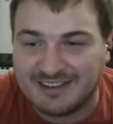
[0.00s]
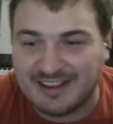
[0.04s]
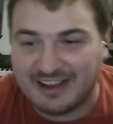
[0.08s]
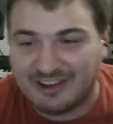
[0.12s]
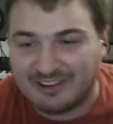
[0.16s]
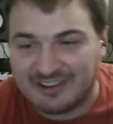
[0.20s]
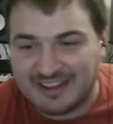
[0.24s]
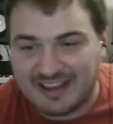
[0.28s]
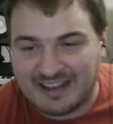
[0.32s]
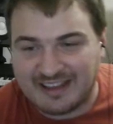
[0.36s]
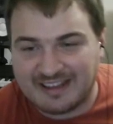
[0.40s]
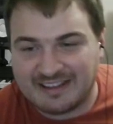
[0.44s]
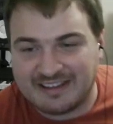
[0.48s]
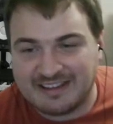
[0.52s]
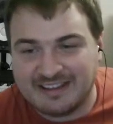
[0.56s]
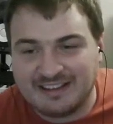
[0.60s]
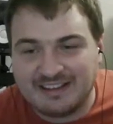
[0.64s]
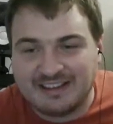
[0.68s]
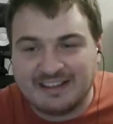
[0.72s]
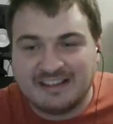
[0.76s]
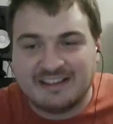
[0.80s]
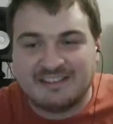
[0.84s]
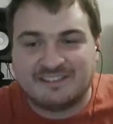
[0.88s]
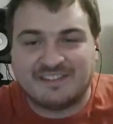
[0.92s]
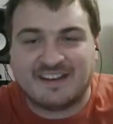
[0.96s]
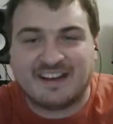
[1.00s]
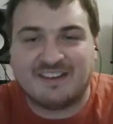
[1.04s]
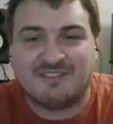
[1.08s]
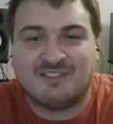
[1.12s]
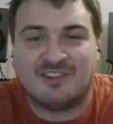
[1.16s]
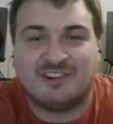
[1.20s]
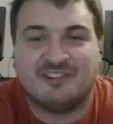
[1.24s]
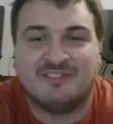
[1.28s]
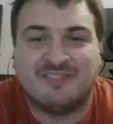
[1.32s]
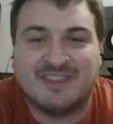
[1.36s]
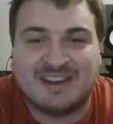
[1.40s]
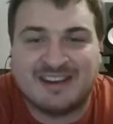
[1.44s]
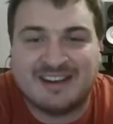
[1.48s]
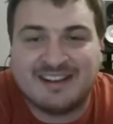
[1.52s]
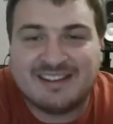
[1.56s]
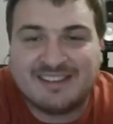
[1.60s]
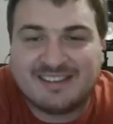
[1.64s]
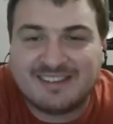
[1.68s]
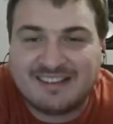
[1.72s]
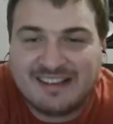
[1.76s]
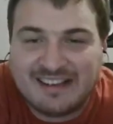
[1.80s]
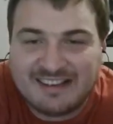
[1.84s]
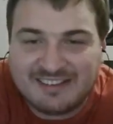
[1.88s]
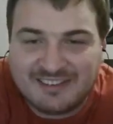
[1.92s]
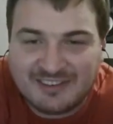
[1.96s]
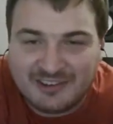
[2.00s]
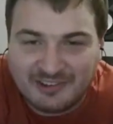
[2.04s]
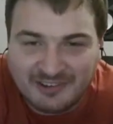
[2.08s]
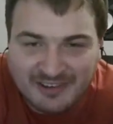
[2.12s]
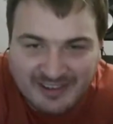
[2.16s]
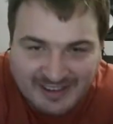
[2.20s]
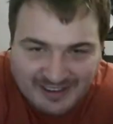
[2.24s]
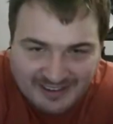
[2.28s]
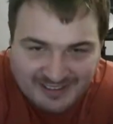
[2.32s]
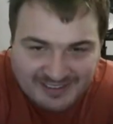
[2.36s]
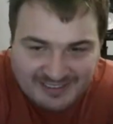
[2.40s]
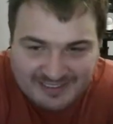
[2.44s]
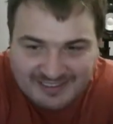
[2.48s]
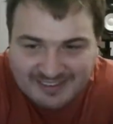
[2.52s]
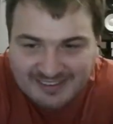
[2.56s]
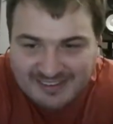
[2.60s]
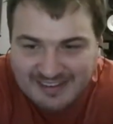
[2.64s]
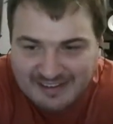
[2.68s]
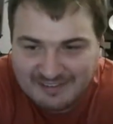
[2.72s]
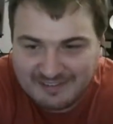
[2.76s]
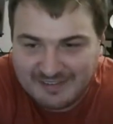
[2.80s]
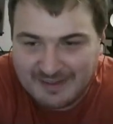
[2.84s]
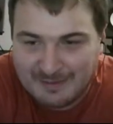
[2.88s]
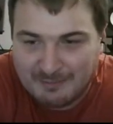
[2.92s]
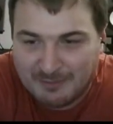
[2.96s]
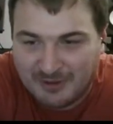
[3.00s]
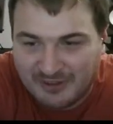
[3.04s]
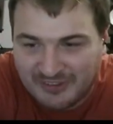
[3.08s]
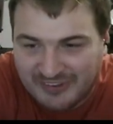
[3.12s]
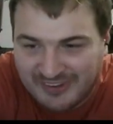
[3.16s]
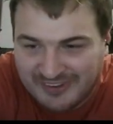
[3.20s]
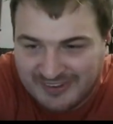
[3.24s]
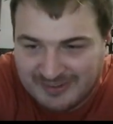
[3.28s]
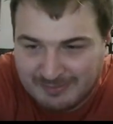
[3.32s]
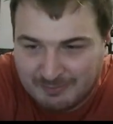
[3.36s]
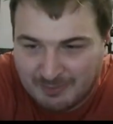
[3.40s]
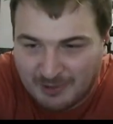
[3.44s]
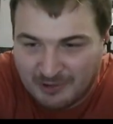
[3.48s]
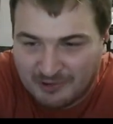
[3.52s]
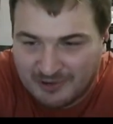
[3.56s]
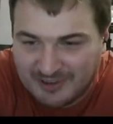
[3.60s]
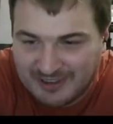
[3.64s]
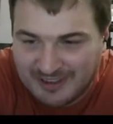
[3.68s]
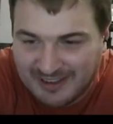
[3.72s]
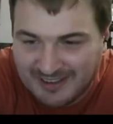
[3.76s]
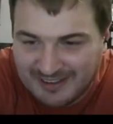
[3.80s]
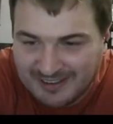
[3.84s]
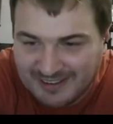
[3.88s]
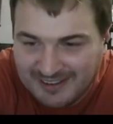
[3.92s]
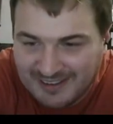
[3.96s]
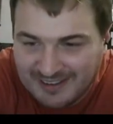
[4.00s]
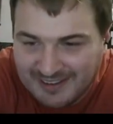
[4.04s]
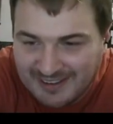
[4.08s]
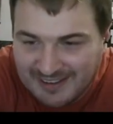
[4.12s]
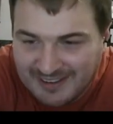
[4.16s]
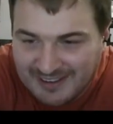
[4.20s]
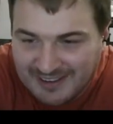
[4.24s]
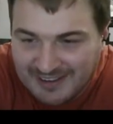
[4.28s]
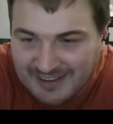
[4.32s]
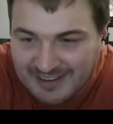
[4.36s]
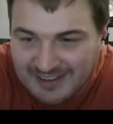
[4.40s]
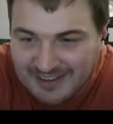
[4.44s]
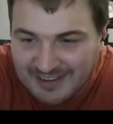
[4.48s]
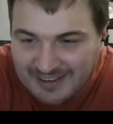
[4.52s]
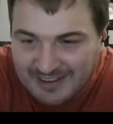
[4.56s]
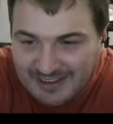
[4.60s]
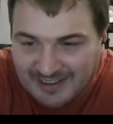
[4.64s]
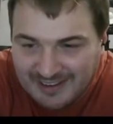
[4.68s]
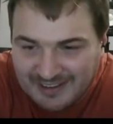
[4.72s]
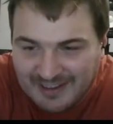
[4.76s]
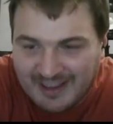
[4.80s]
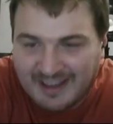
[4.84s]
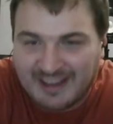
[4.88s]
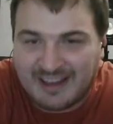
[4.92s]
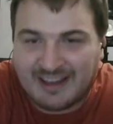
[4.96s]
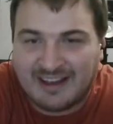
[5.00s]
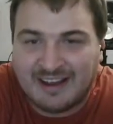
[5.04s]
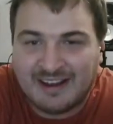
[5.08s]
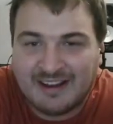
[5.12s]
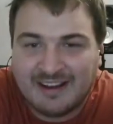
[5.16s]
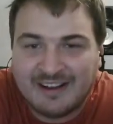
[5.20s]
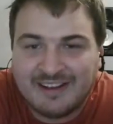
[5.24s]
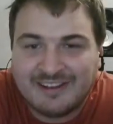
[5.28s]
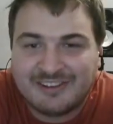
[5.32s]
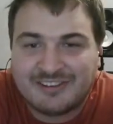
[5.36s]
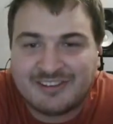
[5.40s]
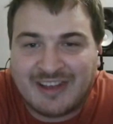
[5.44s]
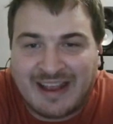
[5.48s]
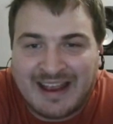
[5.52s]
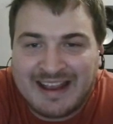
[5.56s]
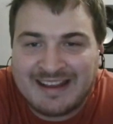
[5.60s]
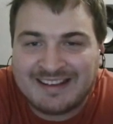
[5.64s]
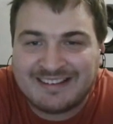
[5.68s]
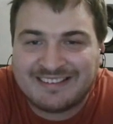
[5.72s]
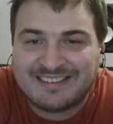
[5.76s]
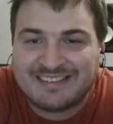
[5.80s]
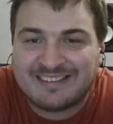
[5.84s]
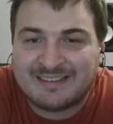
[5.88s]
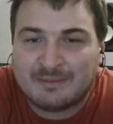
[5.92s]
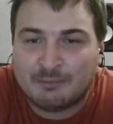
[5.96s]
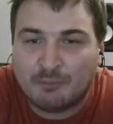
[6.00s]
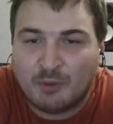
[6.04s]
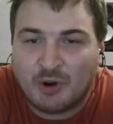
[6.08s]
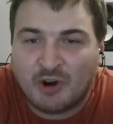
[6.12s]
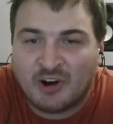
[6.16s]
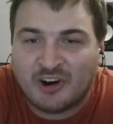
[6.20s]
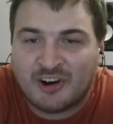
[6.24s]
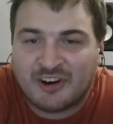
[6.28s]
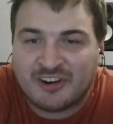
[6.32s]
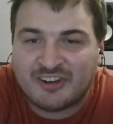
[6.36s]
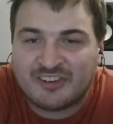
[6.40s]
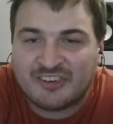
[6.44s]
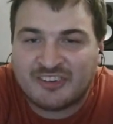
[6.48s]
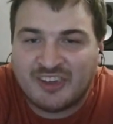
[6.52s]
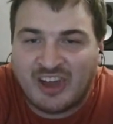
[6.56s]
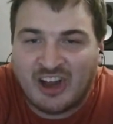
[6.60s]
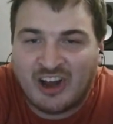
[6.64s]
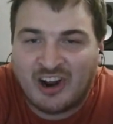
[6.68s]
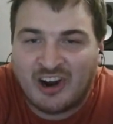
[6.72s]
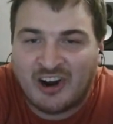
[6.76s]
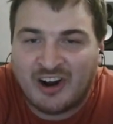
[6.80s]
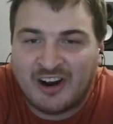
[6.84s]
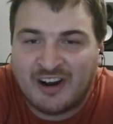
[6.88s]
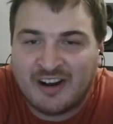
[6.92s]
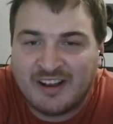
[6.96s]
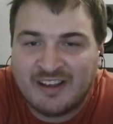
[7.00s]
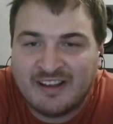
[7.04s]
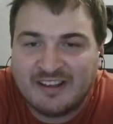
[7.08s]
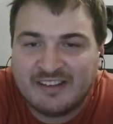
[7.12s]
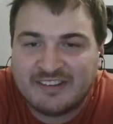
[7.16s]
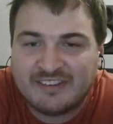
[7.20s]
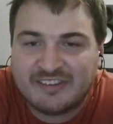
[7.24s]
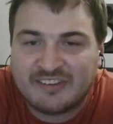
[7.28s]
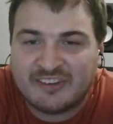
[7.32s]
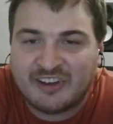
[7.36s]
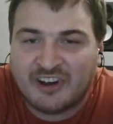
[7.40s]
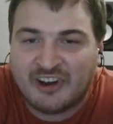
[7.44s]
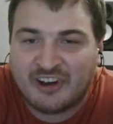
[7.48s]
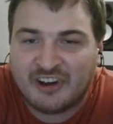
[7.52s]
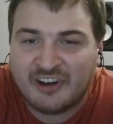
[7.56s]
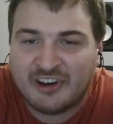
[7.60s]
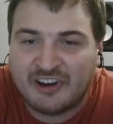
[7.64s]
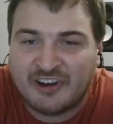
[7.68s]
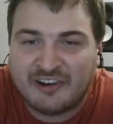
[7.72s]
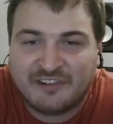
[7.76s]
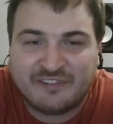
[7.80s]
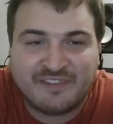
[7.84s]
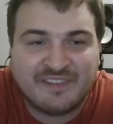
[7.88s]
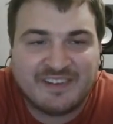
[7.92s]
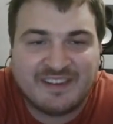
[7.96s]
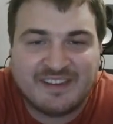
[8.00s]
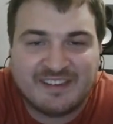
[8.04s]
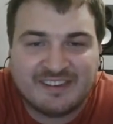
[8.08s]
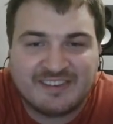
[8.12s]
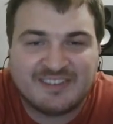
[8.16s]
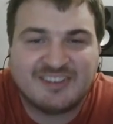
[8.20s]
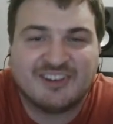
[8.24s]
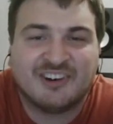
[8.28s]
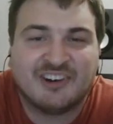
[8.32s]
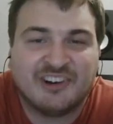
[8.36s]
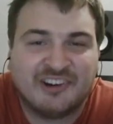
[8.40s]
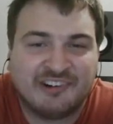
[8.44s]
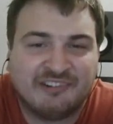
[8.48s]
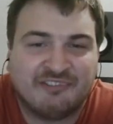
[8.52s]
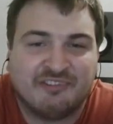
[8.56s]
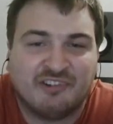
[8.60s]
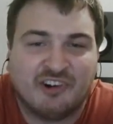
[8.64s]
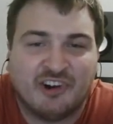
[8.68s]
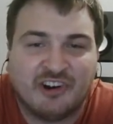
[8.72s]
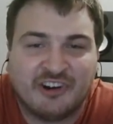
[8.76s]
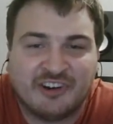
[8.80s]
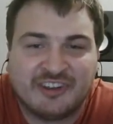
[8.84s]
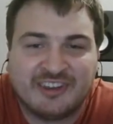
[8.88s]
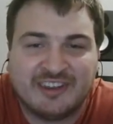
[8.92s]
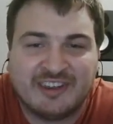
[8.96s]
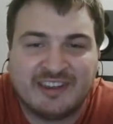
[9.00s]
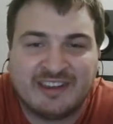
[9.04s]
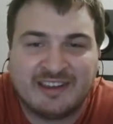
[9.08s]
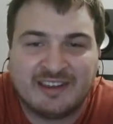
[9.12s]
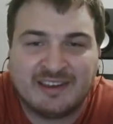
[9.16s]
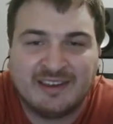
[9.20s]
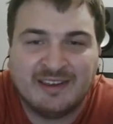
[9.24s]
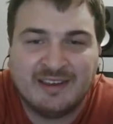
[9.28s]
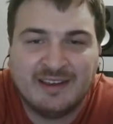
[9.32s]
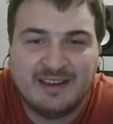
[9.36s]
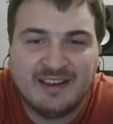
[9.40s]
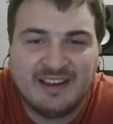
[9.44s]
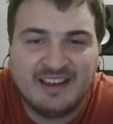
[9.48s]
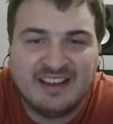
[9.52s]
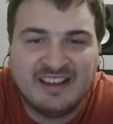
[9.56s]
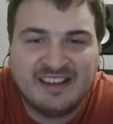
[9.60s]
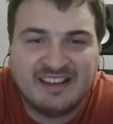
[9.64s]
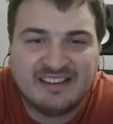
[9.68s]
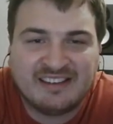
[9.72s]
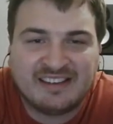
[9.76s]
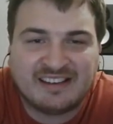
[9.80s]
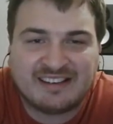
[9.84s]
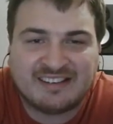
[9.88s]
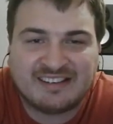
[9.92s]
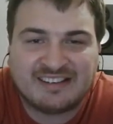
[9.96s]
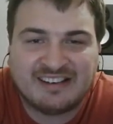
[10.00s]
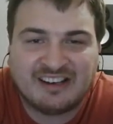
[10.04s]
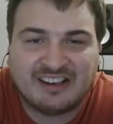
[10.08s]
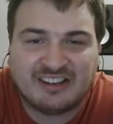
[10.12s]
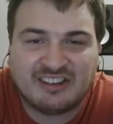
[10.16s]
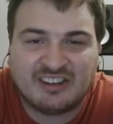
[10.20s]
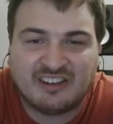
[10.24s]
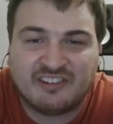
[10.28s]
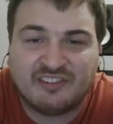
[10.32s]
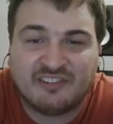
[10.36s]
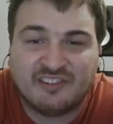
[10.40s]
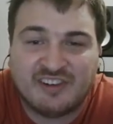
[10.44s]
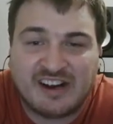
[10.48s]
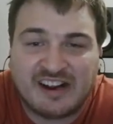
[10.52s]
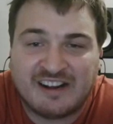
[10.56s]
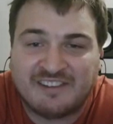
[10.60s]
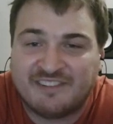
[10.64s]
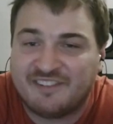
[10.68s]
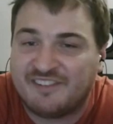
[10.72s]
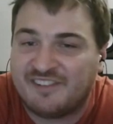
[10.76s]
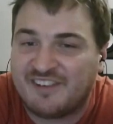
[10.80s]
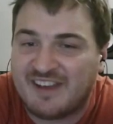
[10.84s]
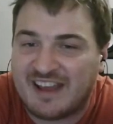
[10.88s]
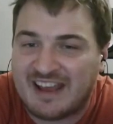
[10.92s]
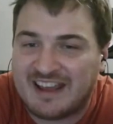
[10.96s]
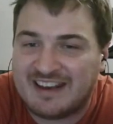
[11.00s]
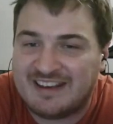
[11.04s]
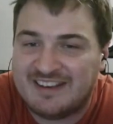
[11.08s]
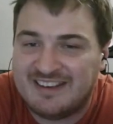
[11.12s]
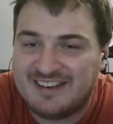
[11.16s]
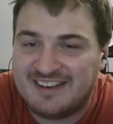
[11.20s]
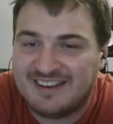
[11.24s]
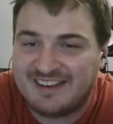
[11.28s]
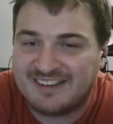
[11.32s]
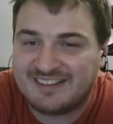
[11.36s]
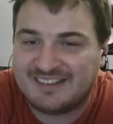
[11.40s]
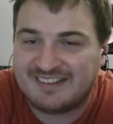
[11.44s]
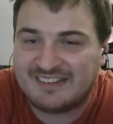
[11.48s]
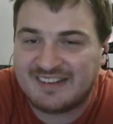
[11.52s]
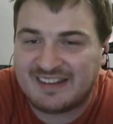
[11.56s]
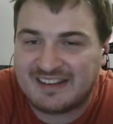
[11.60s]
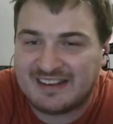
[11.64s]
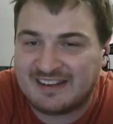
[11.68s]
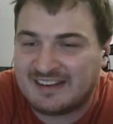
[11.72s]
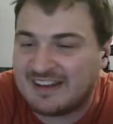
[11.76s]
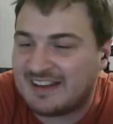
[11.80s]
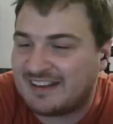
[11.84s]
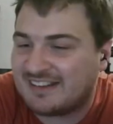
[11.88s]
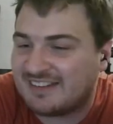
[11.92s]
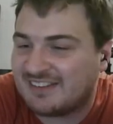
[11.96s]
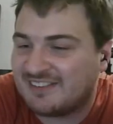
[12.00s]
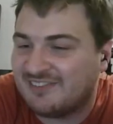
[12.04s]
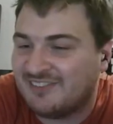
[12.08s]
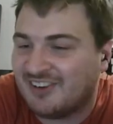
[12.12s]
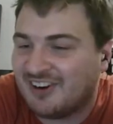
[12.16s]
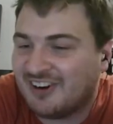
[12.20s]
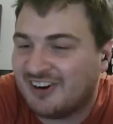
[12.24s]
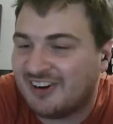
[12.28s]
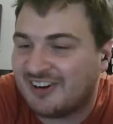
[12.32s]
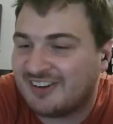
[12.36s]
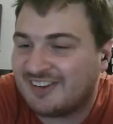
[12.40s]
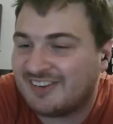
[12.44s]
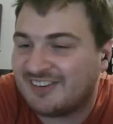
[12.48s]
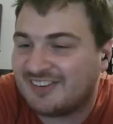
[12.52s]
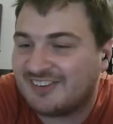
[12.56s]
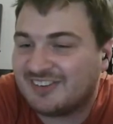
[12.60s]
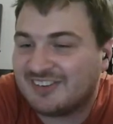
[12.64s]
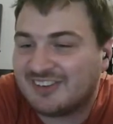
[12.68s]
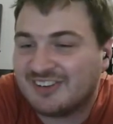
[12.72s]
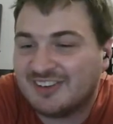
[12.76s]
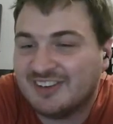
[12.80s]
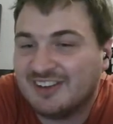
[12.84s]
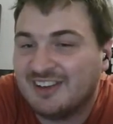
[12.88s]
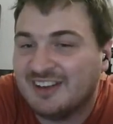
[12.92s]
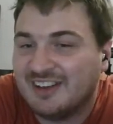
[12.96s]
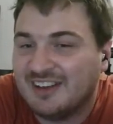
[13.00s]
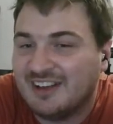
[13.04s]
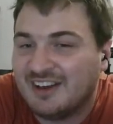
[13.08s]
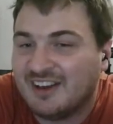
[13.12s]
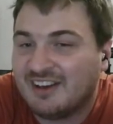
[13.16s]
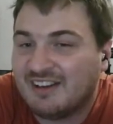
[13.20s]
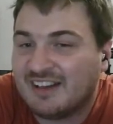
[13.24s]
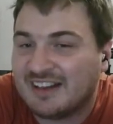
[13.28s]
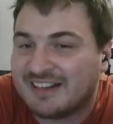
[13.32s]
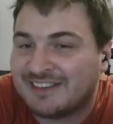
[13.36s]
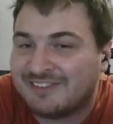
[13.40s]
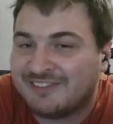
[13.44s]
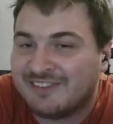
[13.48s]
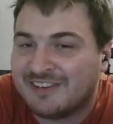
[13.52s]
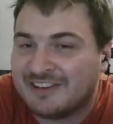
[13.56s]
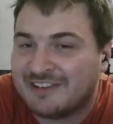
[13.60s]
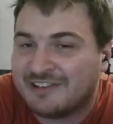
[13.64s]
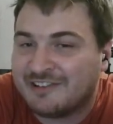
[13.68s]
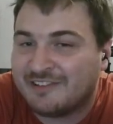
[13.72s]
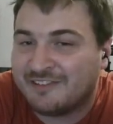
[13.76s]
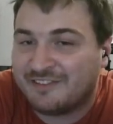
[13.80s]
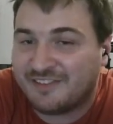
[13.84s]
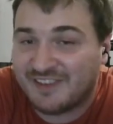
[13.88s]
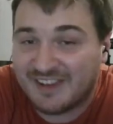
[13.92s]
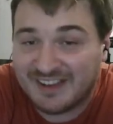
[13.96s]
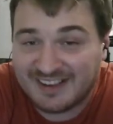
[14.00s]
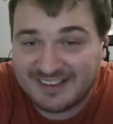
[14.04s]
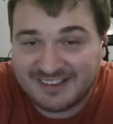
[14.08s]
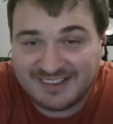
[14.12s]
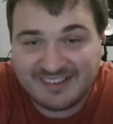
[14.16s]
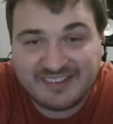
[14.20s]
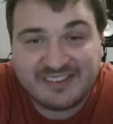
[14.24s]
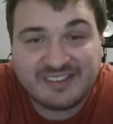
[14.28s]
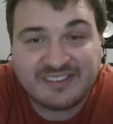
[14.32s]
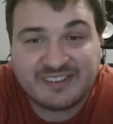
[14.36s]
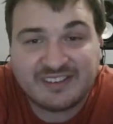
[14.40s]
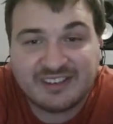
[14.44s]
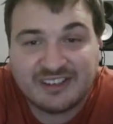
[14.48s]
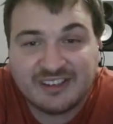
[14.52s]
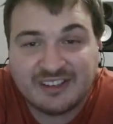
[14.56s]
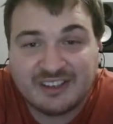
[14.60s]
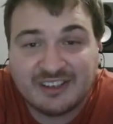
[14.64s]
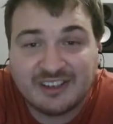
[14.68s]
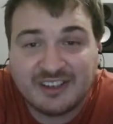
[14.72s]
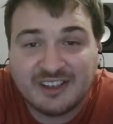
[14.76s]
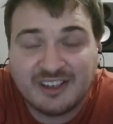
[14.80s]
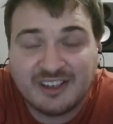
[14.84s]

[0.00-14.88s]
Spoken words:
Yeah, okay. 5 more minutes. Let's do that. If the boss has spoken. Yeah. So X marks are sort of working. There's a lot of rough edges in X marks that we need to fix.